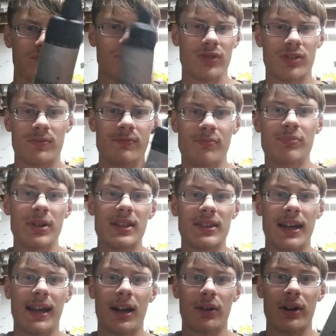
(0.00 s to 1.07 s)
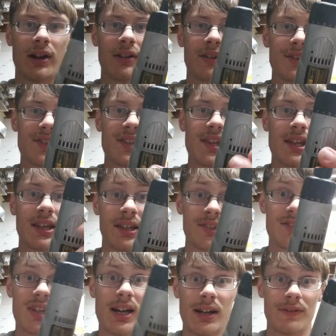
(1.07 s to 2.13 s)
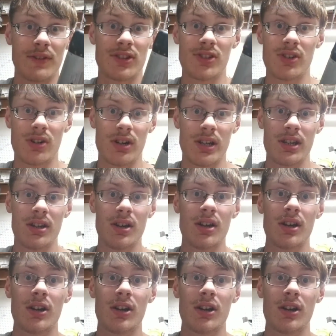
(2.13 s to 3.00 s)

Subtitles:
just beat the hound out of this thing. It's tough, it's sturdy.